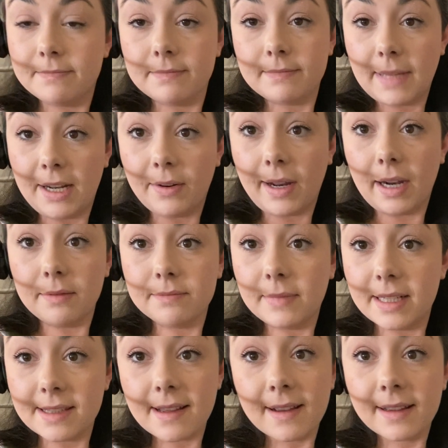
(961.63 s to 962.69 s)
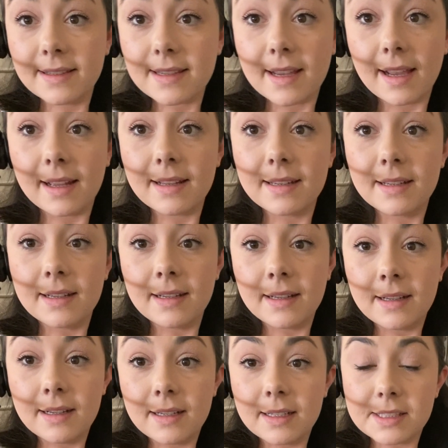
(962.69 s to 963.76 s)
I don't care. As long as I get
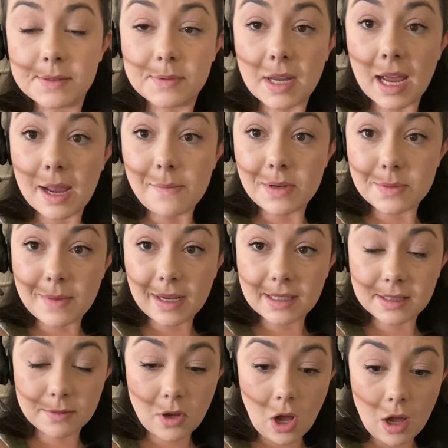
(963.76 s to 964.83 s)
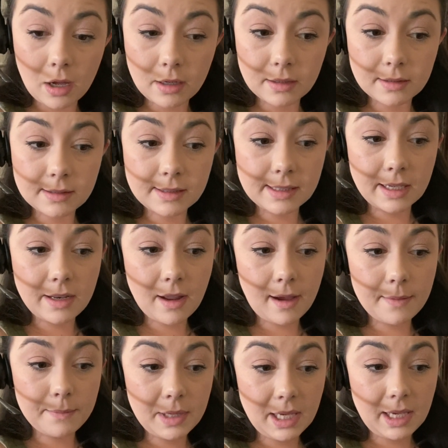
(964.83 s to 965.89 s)
some time to make some calls and
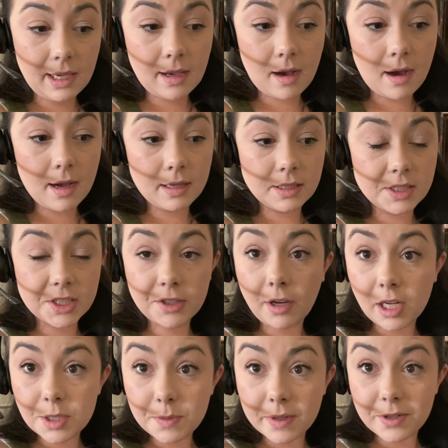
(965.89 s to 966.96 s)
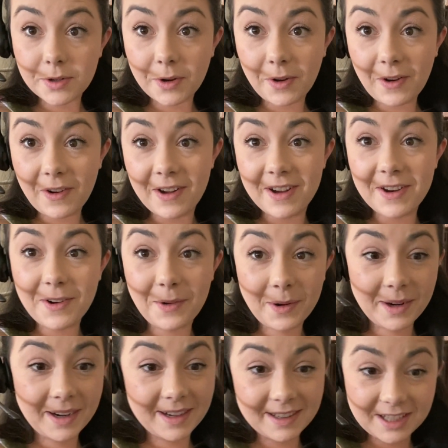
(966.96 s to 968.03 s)
not be on screech patrol
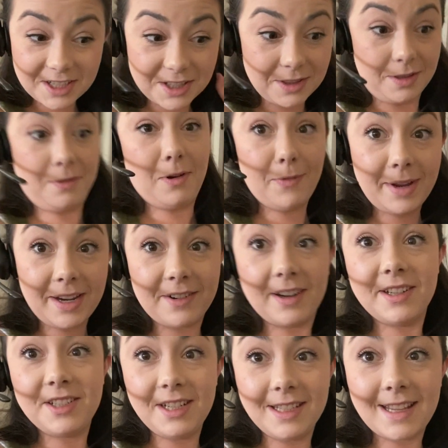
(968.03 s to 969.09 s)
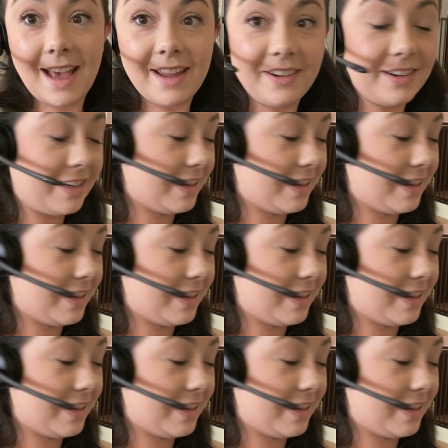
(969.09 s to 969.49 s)
or just throwing crunchies at her to